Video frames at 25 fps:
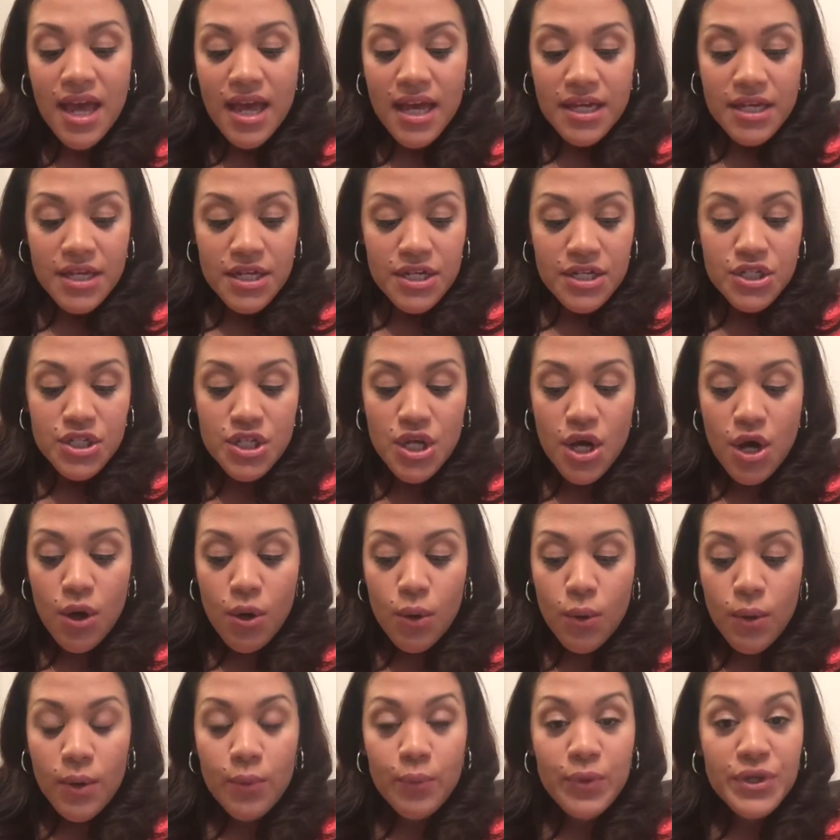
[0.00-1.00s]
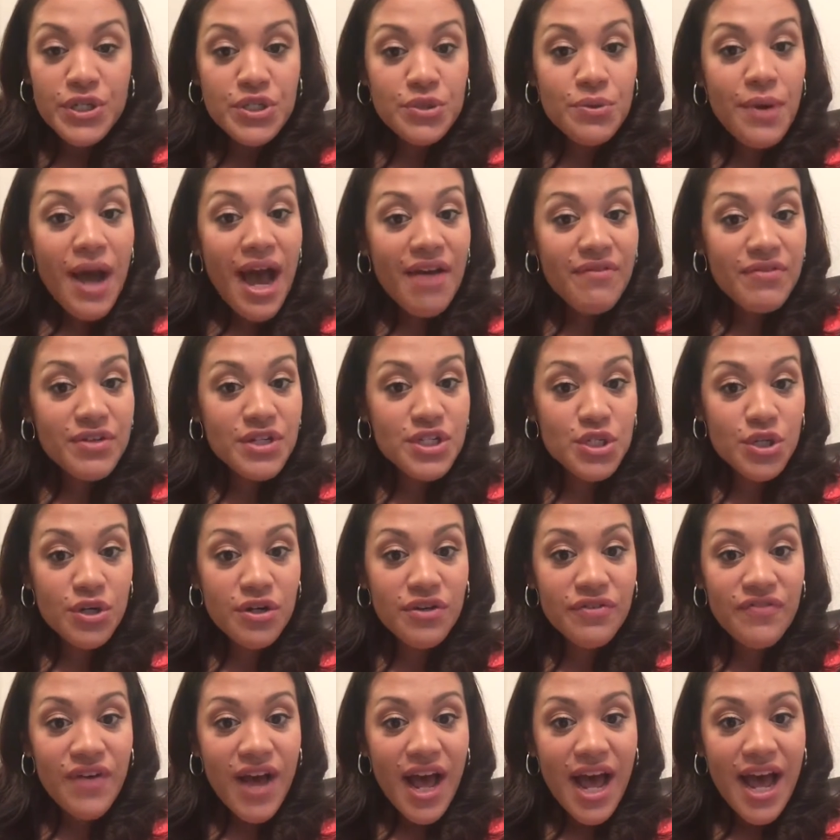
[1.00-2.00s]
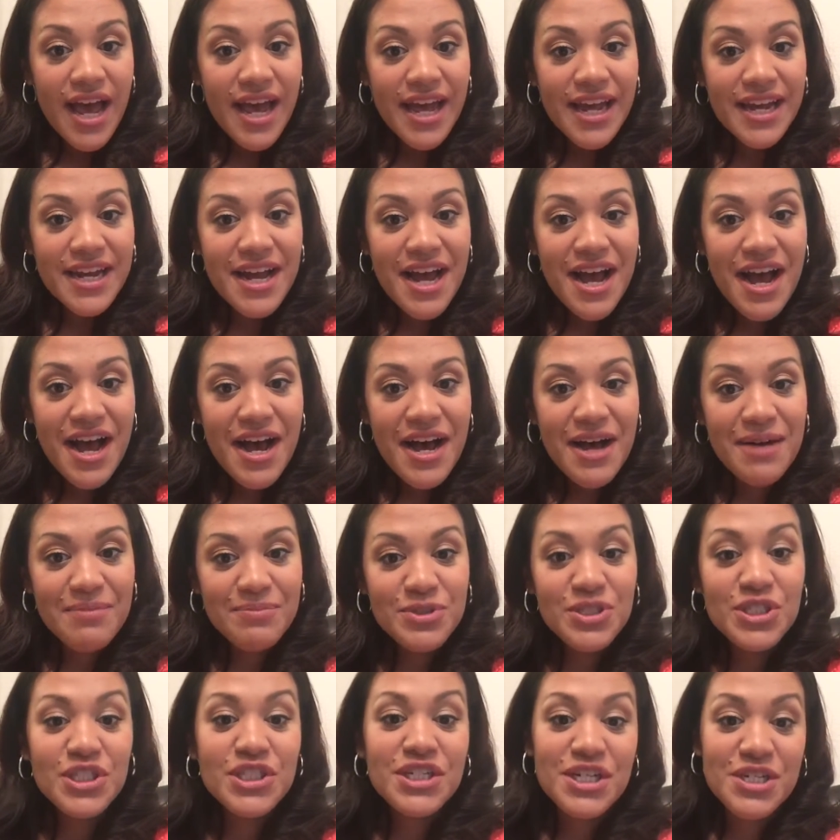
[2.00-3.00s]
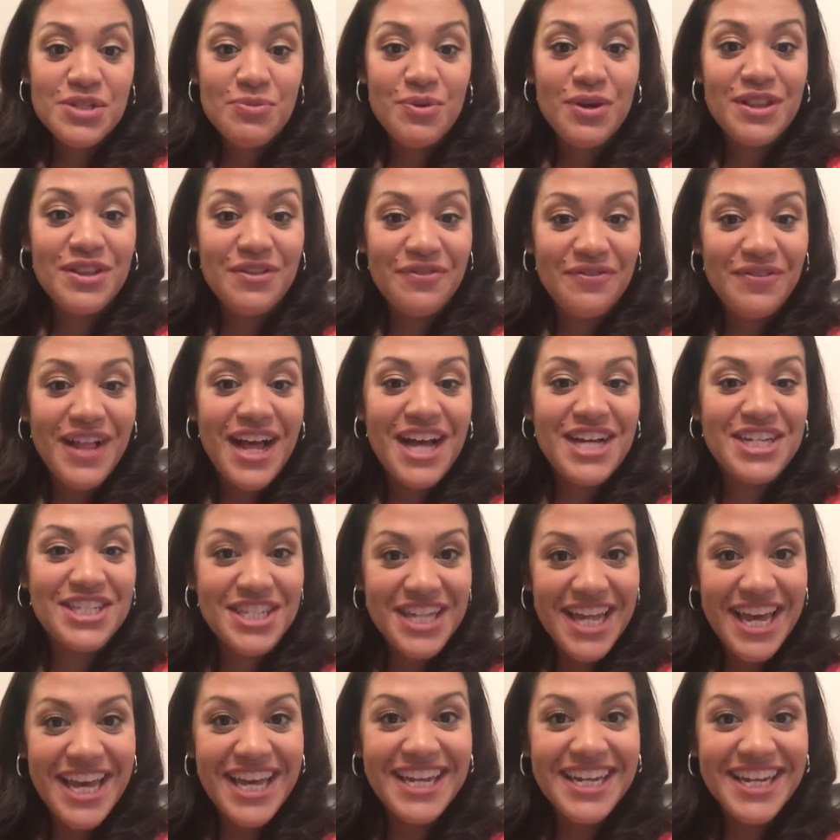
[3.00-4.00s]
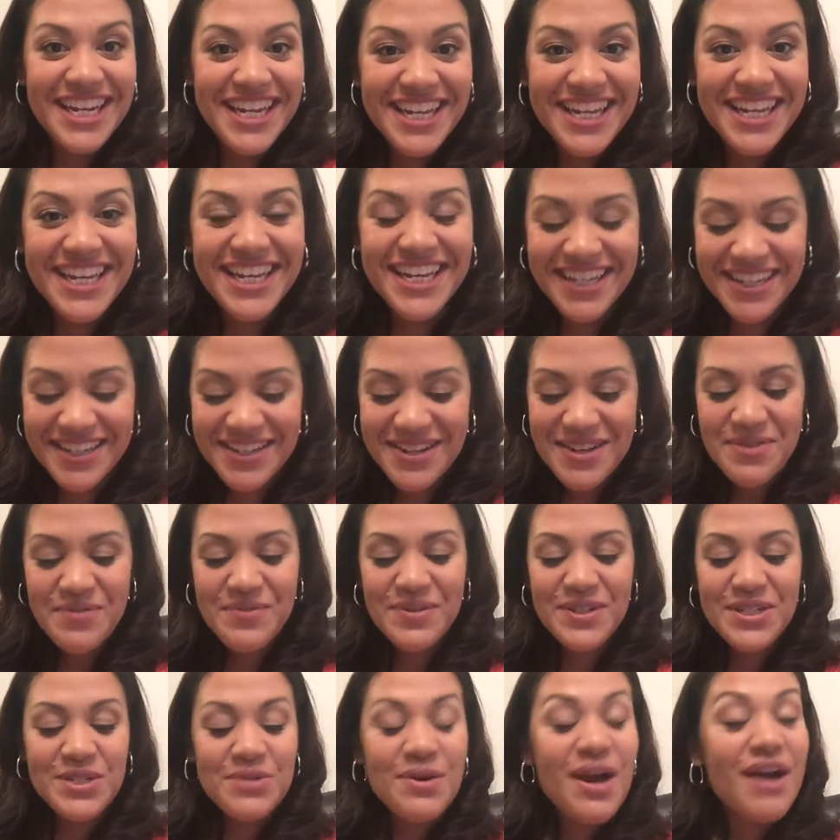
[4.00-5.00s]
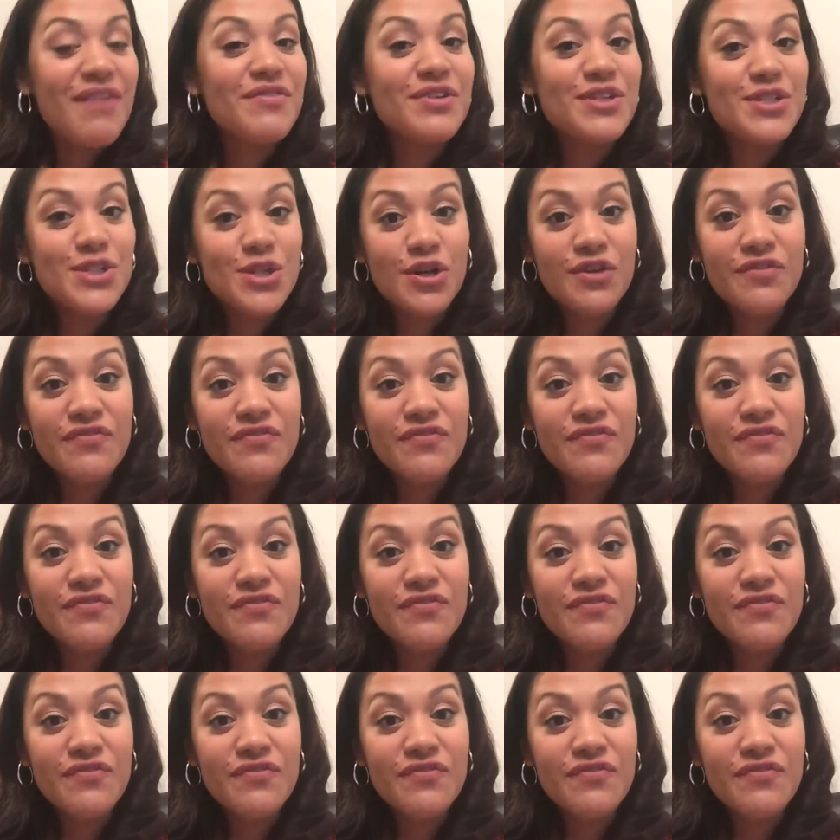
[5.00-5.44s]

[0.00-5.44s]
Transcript: So we do have a certified, she does want the flashlight. We do have a certified